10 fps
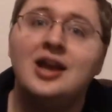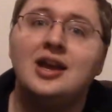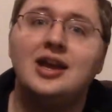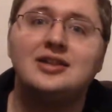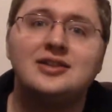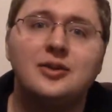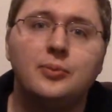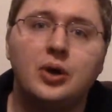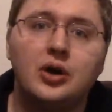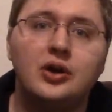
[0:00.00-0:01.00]
it's the
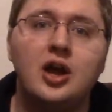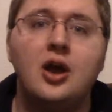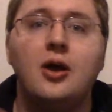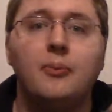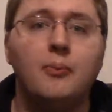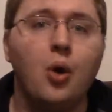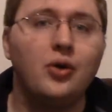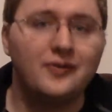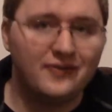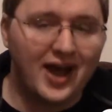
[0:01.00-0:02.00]
word
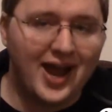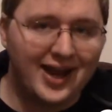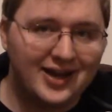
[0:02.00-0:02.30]
mortify.